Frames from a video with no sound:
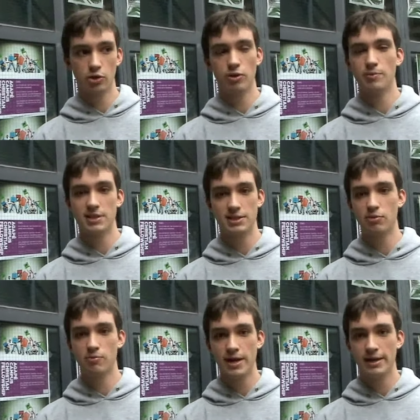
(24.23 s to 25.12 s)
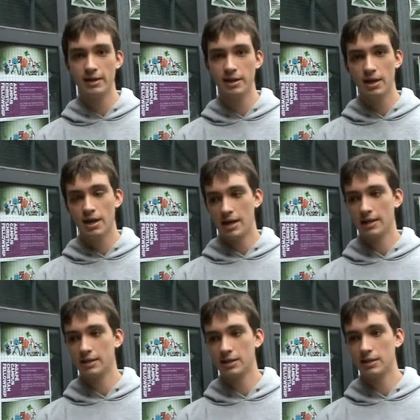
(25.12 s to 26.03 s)
agreements that were made,
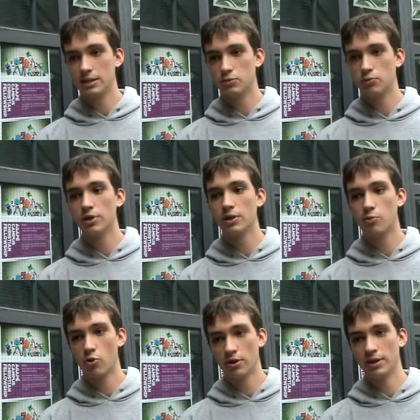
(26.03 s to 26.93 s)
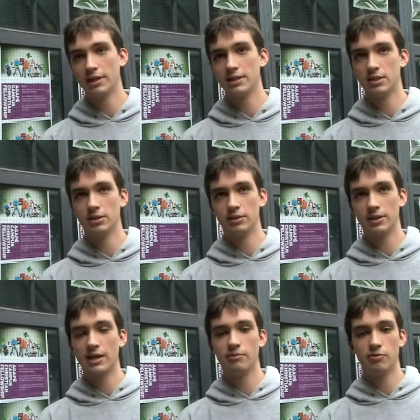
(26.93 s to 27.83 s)
I think it's really important and it's a
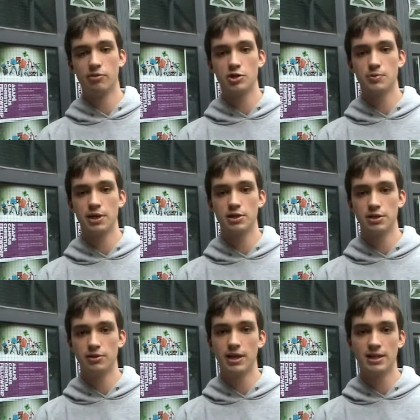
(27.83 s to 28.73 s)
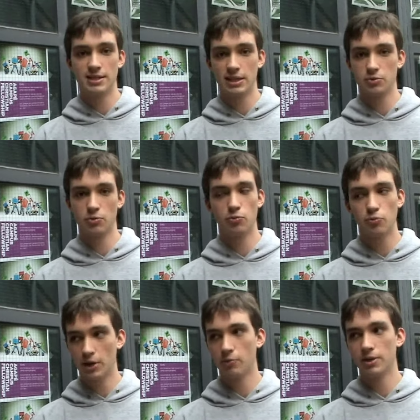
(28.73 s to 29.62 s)
kind of a fresh page in the United States where
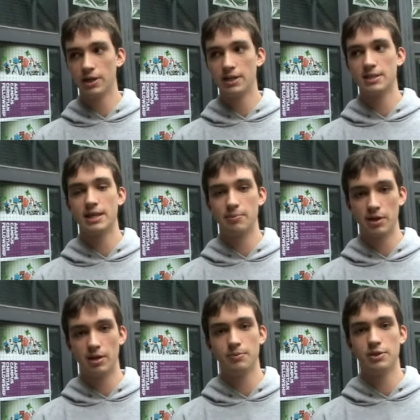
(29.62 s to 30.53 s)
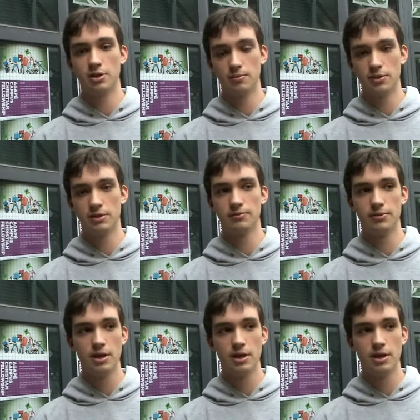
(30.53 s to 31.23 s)
they really need to step it up in terms of